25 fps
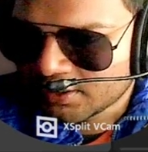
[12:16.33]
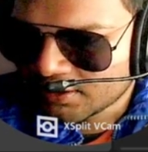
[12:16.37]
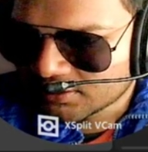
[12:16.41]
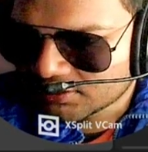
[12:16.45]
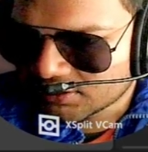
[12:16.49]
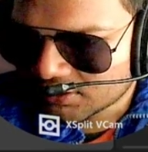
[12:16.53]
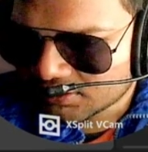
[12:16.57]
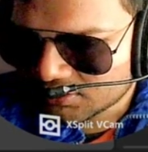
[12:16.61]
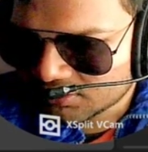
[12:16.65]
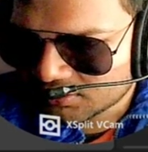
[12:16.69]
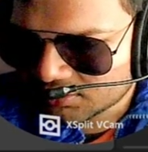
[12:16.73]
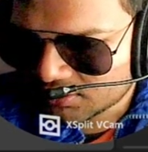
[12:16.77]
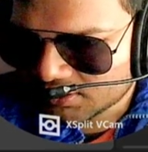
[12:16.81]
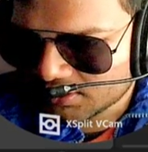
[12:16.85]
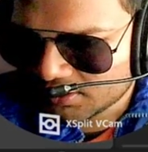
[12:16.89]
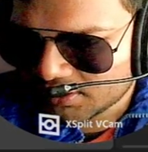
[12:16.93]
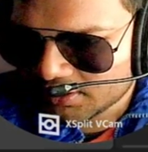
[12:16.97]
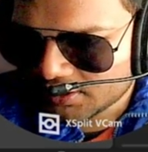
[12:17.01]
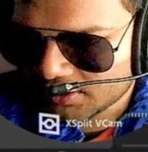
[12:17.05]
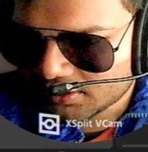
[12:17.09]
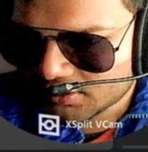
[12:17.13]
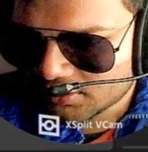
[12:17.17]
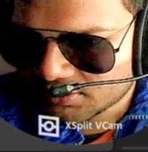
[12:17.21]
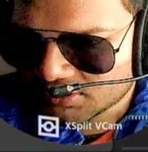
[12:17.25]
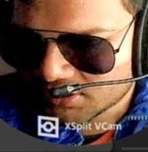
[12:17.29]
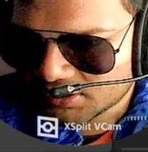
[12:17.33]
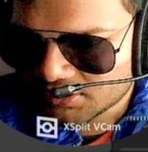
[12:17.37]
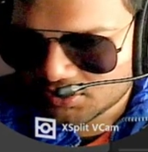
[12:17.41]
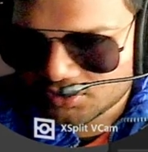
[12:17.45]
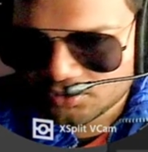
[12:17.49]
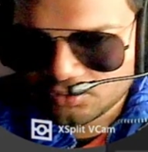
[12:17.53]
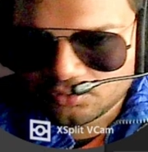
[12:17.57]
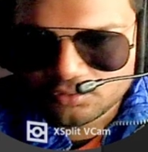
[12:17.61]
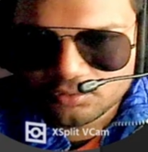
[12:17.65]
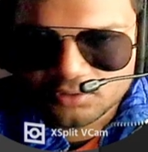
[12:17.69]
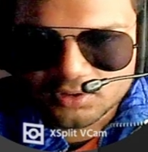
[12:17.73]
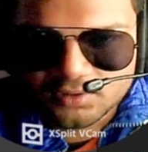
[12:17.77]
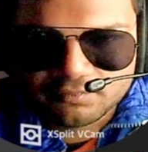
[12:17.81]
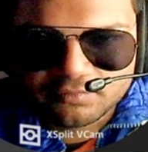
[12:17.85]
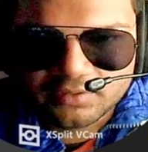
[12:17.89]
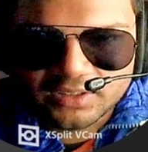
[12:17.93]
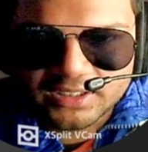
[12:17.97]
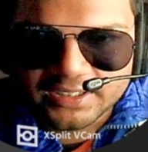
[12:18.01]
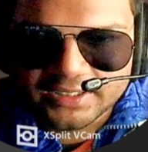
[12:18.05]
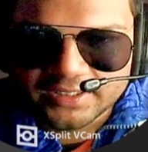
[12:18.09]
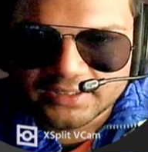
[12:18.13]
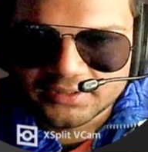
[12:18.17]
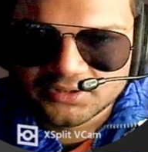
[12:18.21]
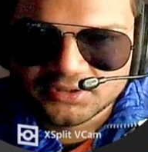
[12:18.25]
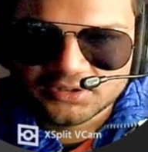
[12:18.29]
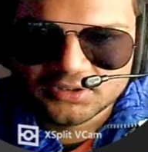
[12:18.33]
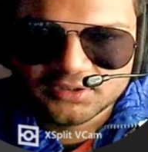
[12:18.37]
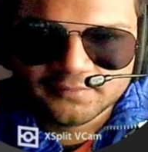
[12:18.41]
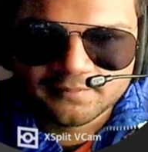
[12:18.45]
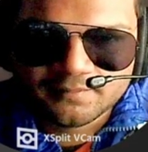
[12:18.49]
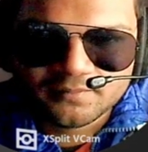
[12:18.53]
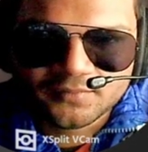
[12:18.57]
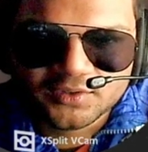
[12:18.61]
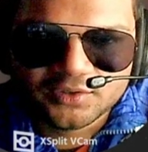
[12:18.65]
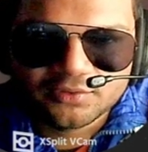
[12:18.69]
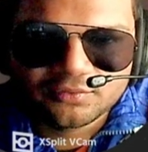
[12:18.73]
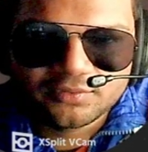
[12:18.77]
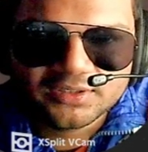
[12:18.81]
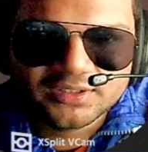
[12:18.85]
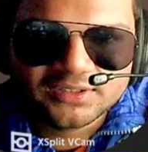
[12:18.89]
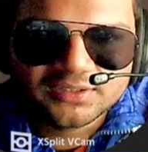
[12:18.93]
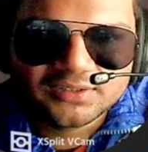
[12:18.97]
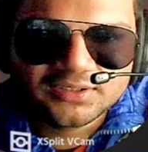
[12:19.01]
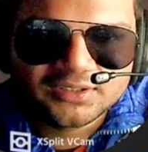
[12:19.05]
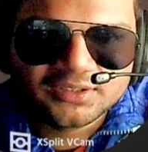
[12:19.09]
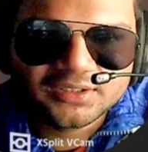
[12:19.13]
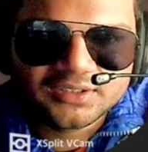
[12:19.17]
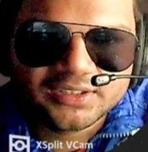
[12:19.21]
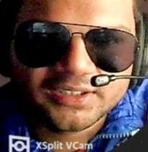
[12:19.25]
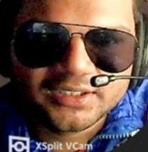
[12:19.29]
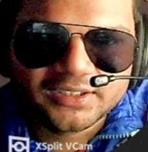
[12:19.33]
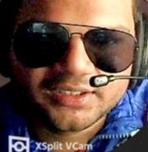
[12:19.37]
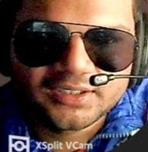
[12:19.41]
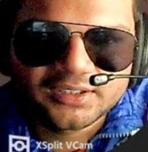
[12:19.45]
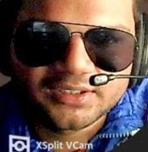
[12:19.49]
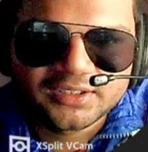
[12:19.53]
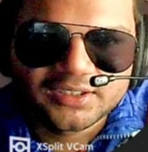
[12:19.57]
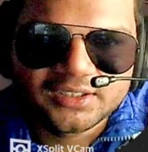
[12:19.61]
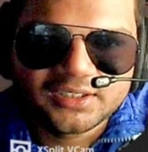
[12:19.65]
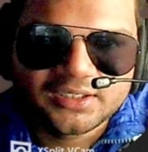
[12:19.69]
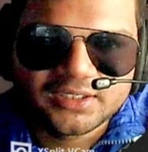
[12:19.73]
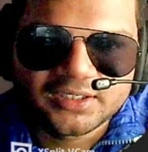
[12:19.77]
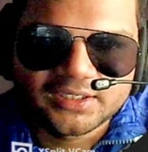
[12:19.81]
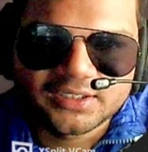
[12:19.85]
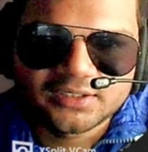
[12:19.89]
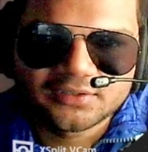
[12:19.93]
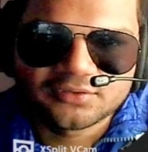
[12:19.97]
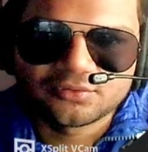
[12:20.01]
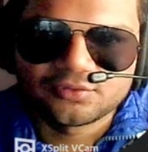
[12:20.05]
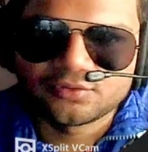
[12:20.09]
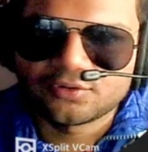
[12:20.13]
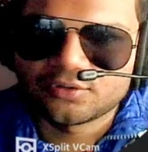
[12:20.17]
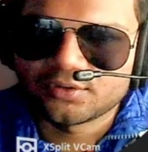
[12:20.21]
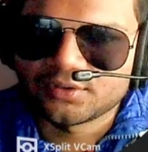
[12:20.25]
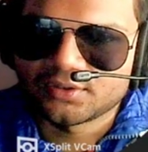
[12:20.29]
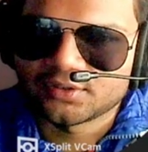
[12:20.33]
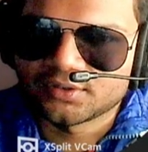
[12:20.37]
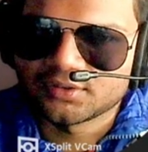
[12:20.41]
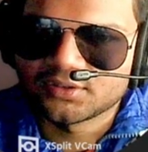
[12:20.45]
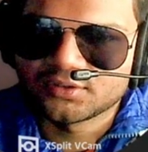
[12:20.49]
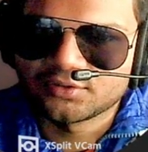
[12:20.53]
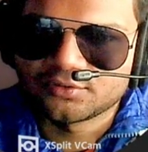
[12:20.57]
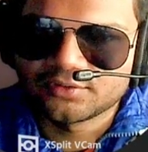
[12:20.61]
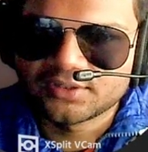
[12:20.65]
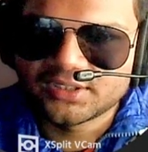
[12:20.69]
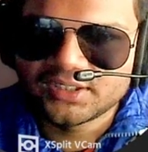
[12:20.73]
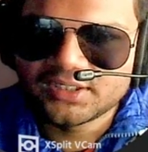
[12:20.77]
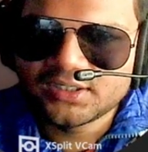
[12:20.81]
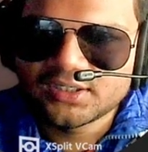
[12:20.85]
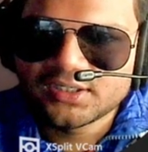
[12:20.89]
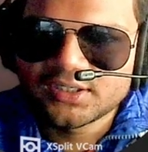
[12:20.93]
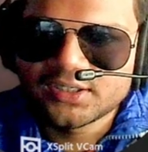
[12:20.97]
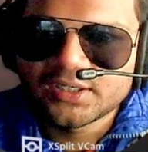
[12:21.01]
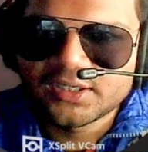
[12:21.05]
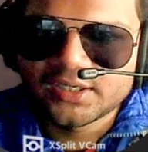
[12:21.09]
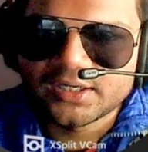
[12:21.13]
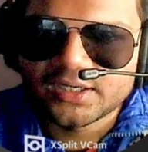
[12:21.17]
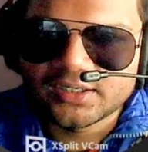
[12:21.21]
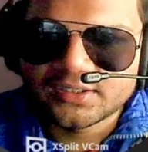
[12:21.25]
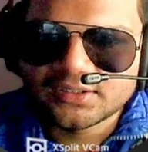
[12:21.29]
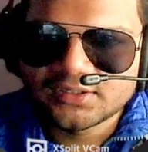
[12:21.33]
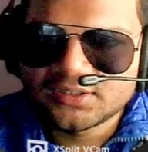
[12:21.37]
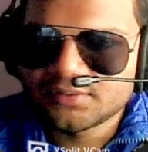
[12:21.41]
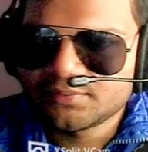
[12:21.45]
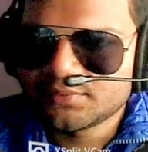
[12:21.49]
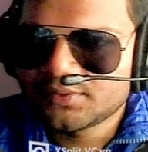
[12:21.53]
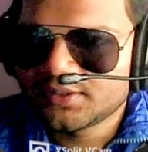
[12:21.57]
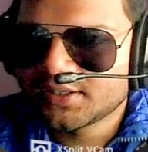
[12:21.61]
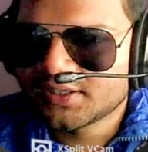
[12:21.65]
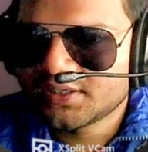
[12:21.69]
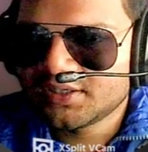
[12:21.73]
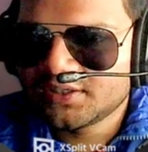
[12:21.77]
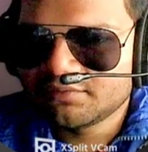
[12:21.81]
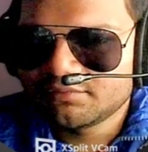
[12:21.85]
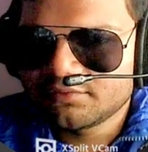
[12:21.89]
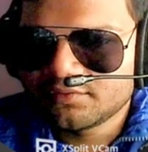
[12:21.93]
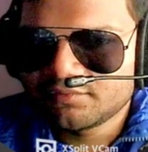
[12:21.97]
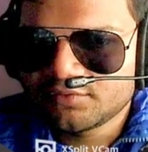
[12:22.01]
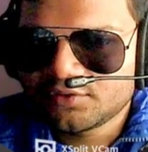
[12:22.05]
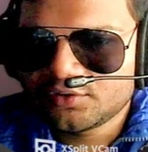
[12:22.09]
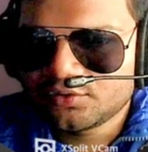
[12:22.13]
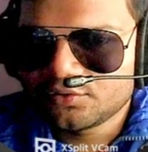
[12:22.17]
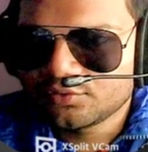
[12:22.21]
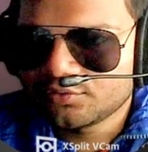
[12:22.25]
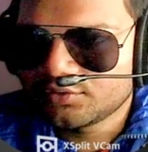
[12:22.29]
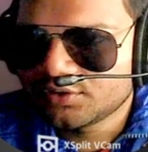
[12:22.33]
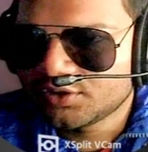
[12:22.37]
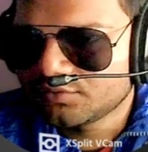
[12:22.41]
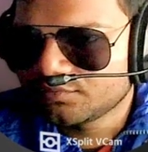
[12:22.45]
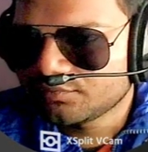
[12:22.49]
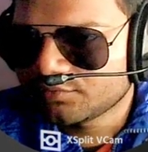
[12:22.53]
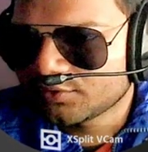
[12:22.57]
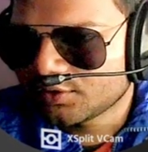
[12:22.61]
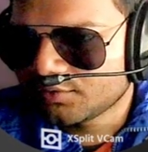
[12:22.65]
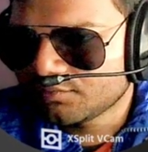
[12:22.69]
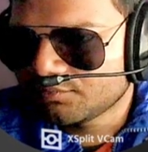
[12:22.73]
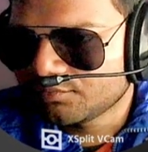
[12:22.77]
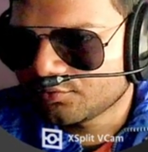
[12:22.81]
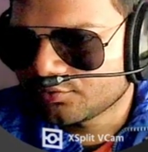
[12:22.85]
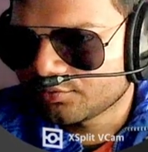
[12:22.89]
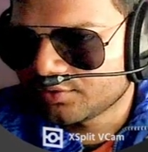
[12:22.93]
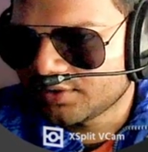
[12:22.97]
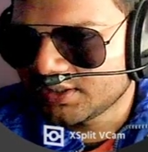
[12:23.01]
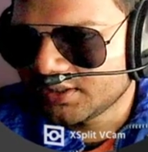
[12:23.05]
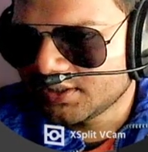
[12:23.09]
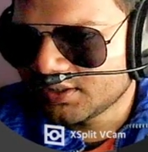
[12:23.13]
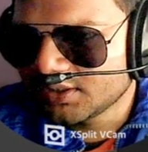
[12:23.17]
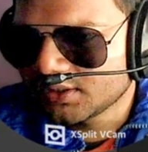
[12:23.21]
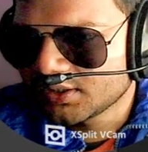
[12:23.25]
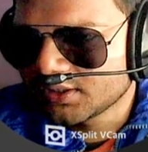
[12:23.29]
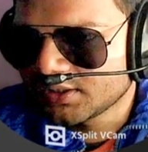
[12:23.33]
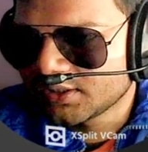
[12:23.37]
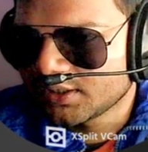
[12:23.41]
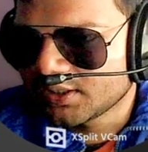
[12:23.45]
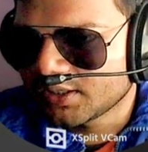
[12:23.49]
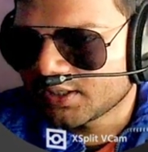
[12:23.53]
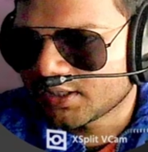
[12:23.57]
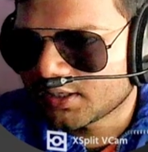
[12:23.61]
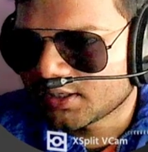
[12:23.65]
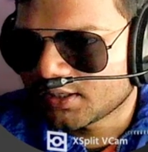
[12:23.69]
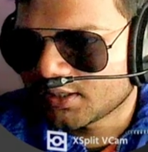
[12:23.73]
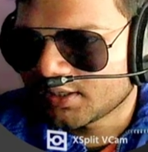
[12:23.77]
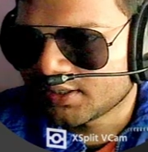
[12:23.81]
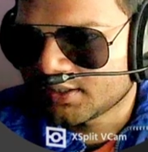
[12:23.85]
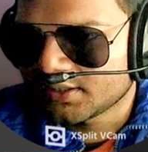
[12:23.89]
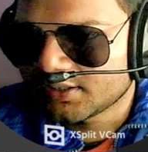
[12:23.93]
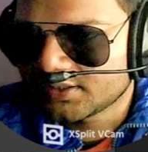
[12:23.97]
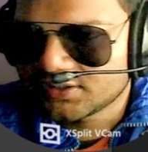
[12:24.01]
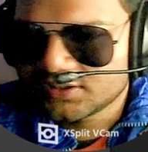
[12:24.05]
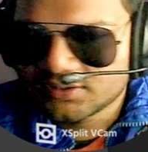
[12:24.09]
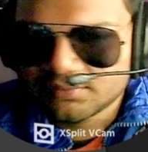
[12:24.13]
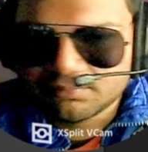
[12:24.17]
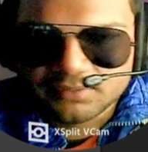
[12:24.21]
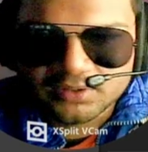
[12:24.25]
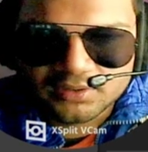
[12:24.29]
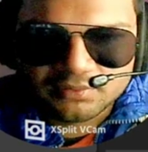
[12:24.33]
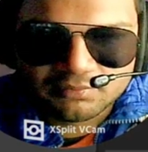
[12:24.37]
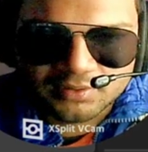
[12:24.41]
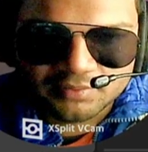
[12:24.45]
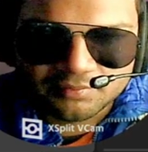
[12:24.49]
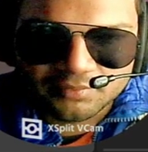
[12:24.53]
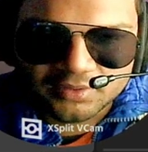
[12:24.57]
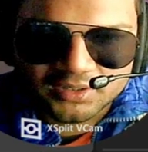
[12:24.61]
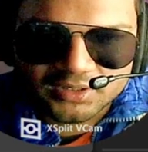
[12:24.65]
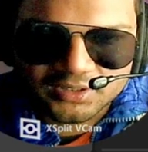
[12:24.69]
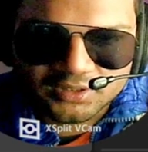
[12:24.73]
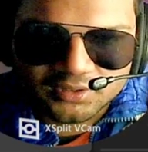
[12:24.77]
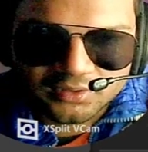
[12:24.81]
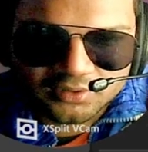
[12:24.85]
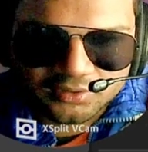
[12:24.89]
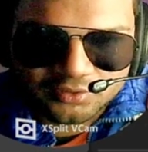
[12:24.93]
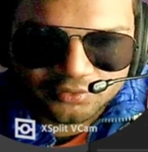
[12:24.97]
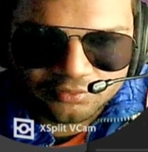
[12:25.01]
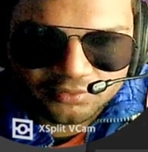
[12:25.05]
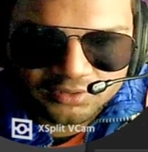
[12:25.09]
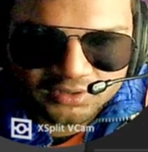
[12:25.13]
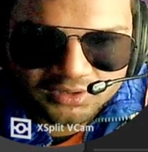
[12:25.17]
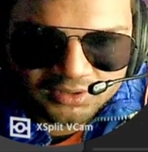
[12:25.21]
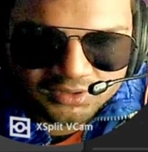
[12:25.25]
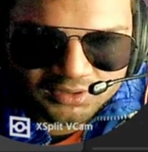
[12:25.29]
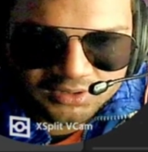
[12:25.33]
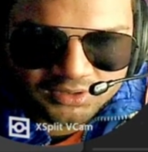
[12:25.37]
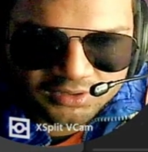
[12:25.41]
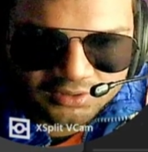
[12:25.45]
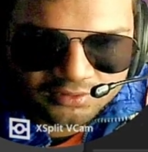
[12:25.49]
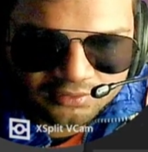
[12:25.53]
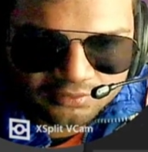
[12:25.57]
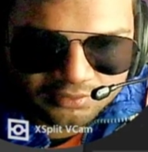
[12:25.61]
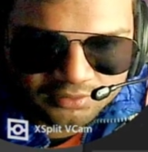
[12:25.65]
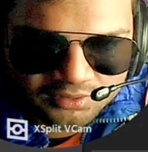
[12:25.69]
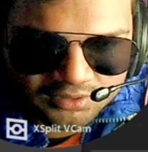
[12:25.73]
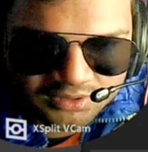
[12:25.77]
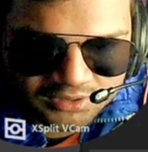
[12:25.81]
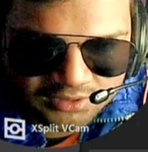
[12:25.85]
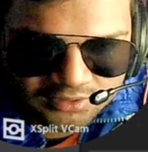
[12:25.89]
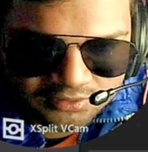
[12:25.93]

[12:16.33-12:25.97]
just click it change it to alpha hashed you can see that it has gone okay and similarly we will do this for floating uh, energy beam emitter you can click on here